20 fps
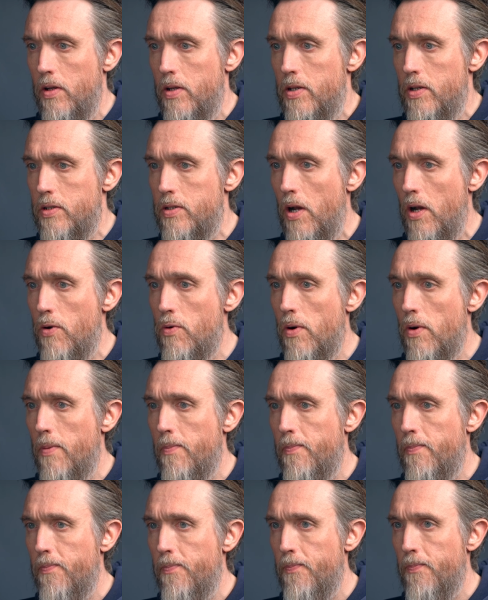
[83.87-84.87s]
So
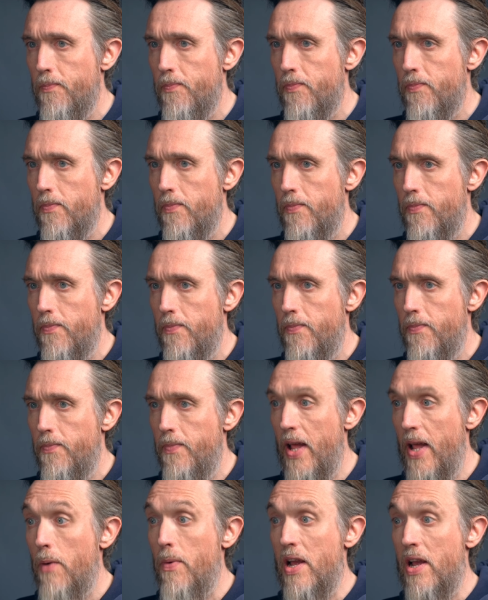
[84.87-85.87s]

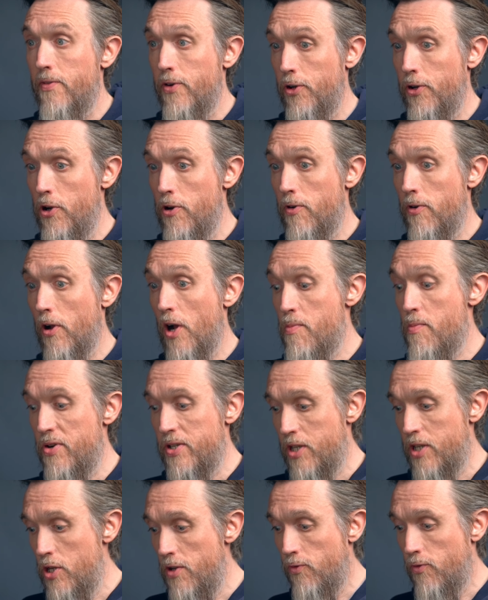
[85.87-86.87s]
now we have our new library.
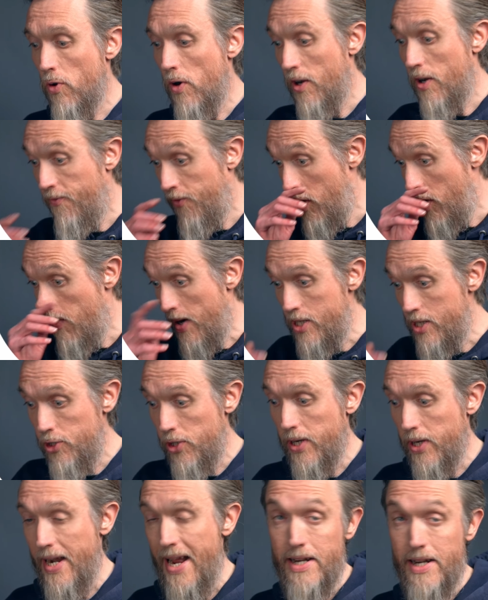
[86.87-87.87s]
So you've got a few ways you
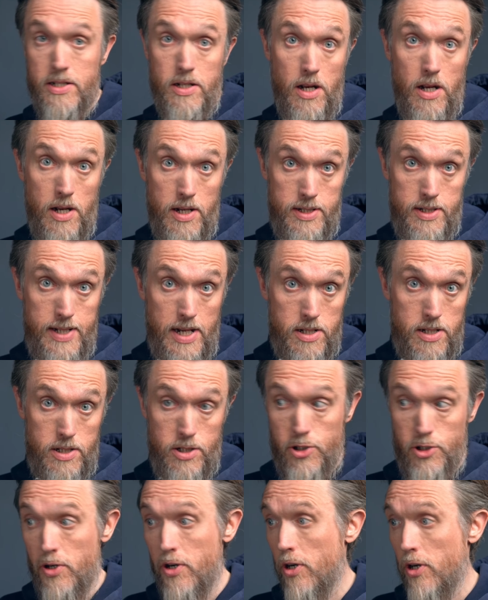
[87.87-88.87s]
can add
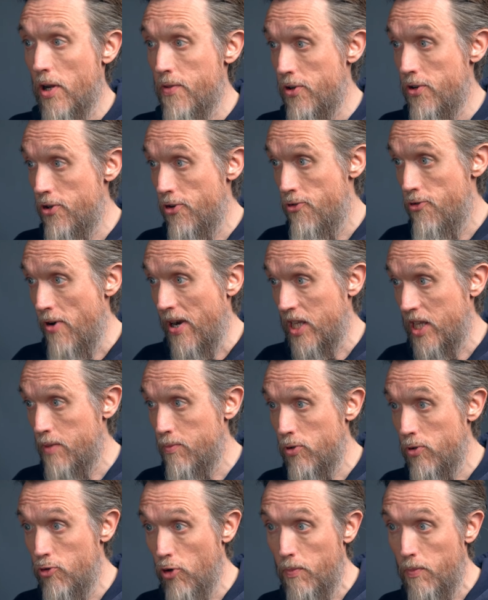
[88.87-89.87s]
sensors. You can either just drag them
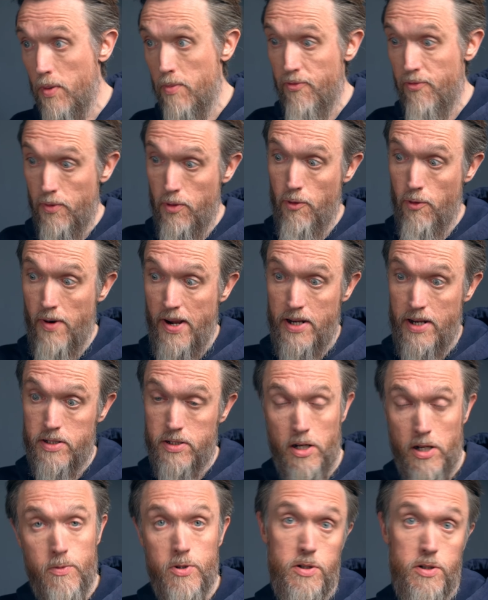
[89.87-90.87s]
and drop them from the right-hand
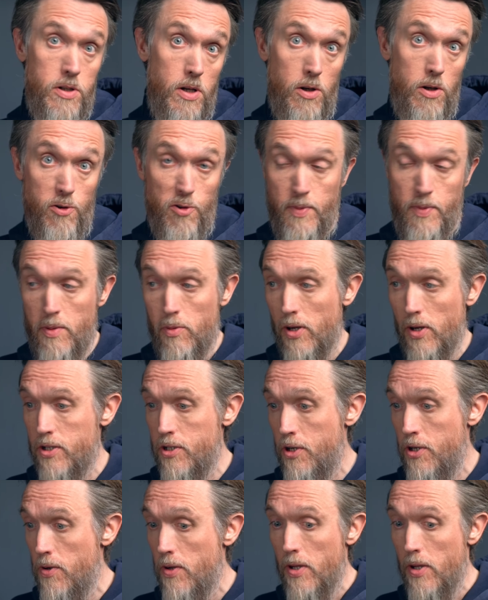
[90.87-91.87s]
side, which a lot of people like to
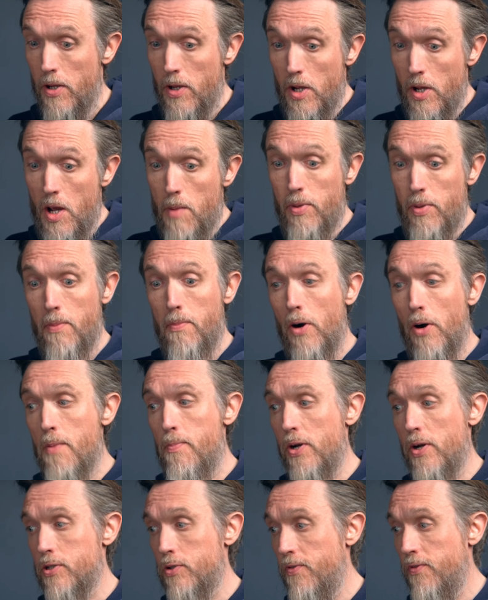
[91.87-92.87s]
do. But my
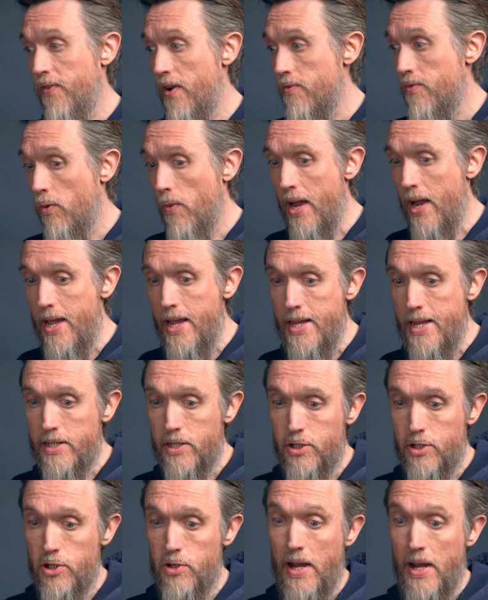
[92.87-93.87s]
personal favorite way is
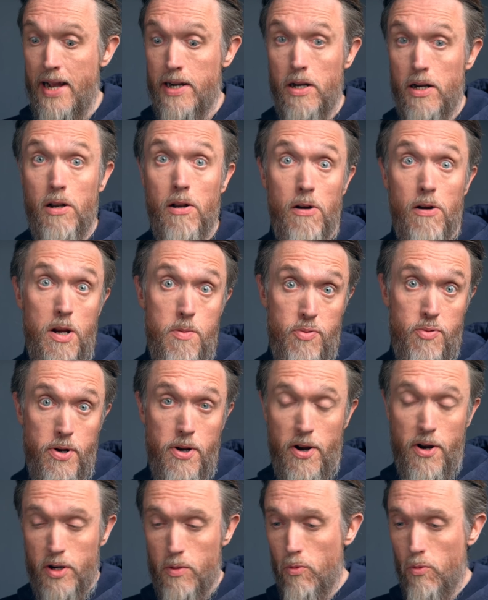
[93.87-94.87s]
to add a library
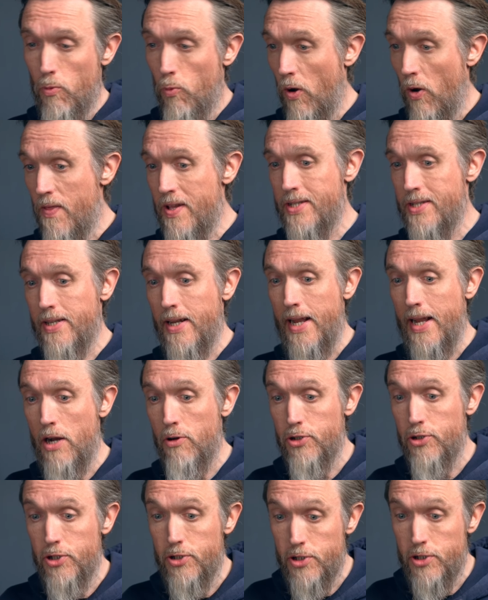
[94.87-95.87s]
node. And what this
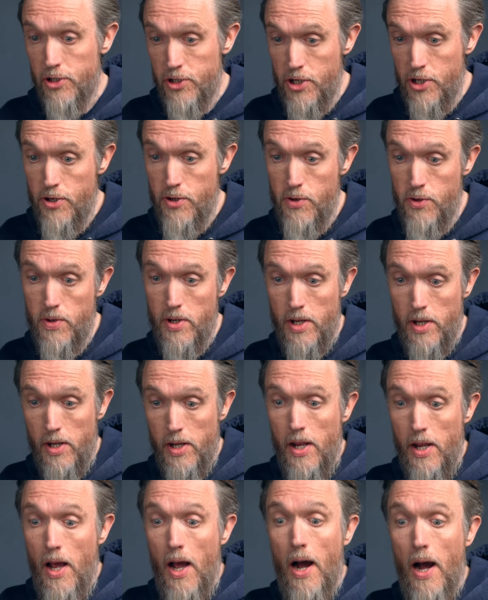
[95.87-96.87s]
allows you to do
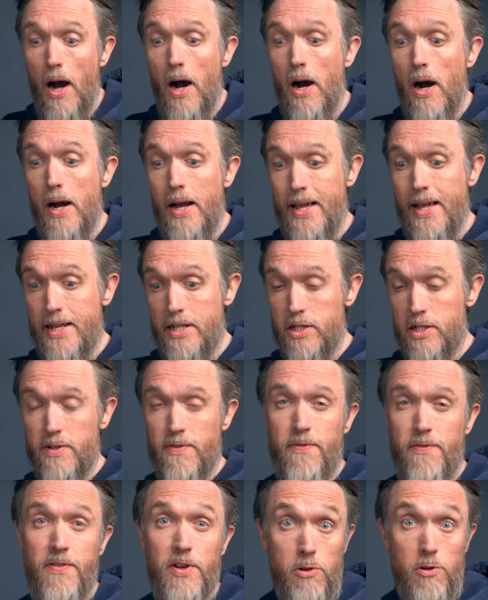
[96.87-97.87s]
is to
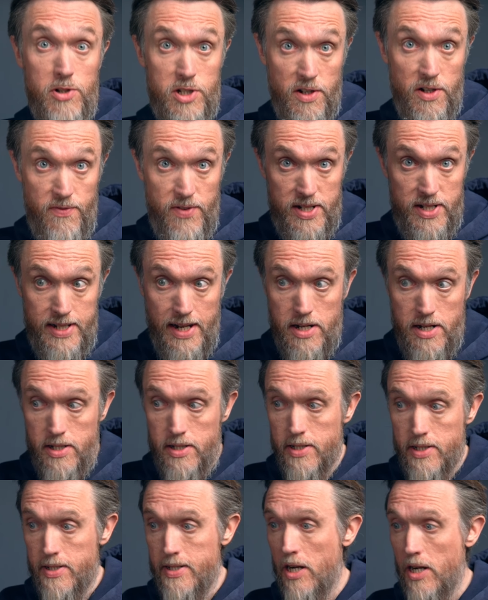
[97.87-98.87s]
filter for sensors.